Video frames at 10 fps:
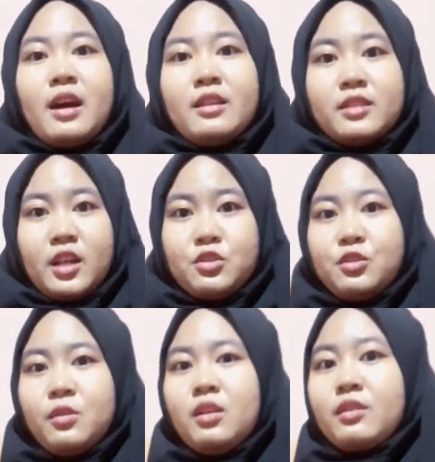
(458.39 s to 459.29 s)

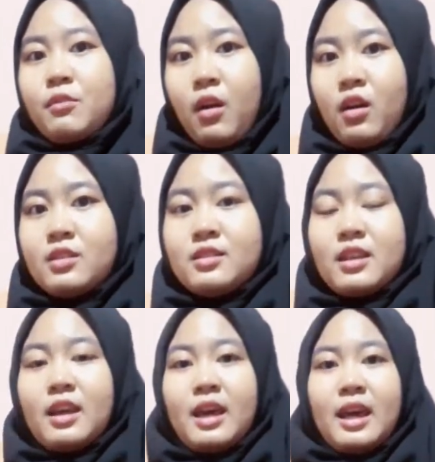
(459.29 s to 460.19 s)
natural cross
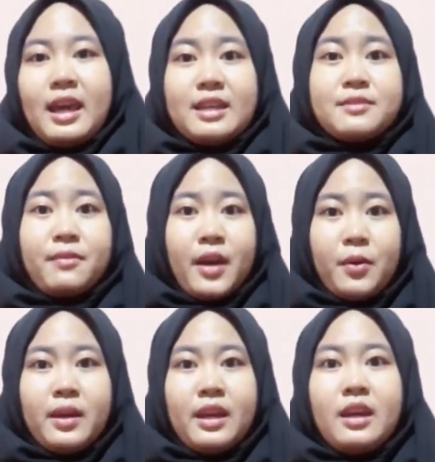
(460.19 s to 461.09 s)
is
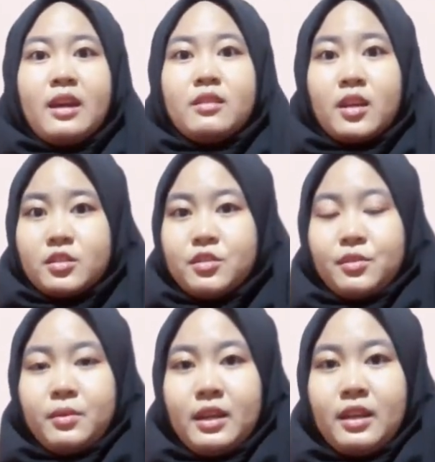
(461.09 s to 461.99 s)
very
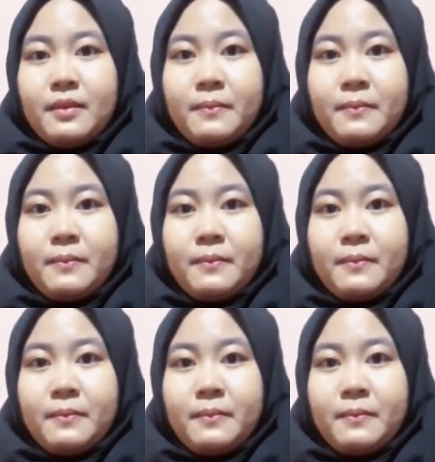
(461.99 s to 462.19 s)
necessary,